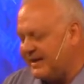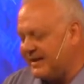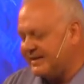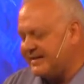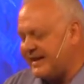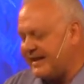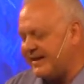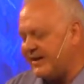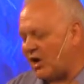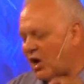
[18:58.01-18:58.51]

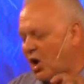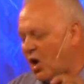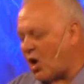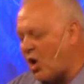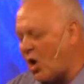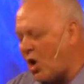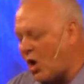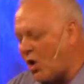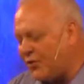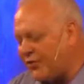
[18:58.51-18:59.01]
that in
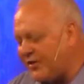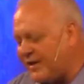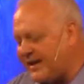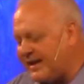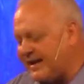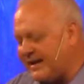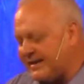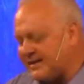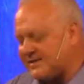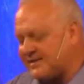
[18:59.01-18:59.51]
all
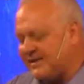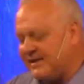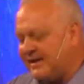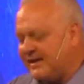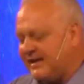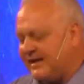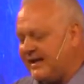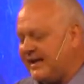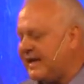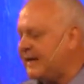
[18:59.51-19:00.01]
things
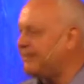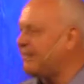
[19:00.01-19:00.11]
he